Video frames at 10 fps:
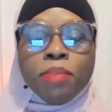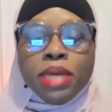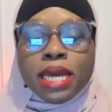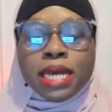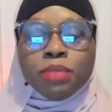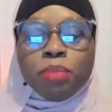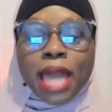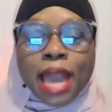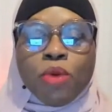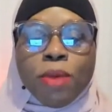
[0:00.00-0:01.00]
Because
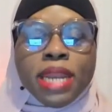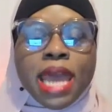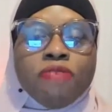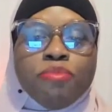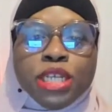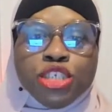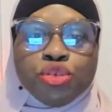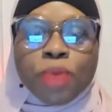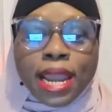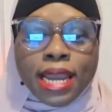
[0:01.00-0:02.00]
Black women have been
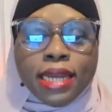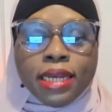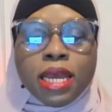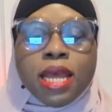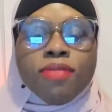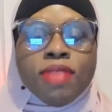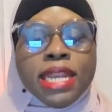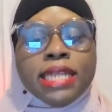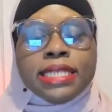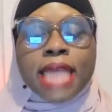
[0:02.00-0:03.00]
trained
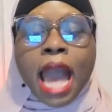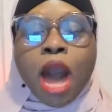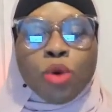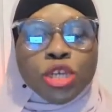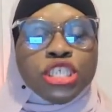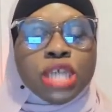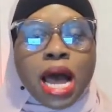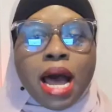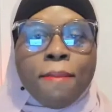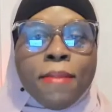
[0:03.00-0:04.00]
that it's our
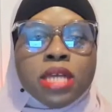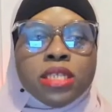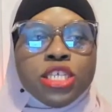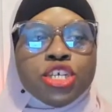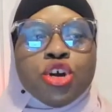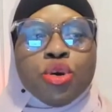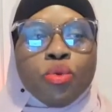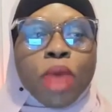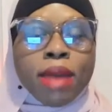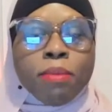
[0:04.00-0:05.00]
job to
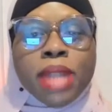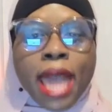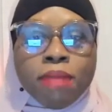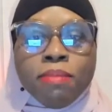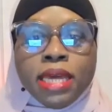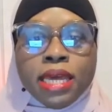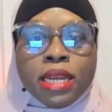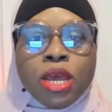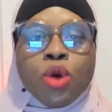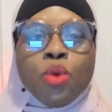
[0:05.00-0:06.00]
correct Black
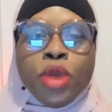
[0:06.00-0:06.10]
men.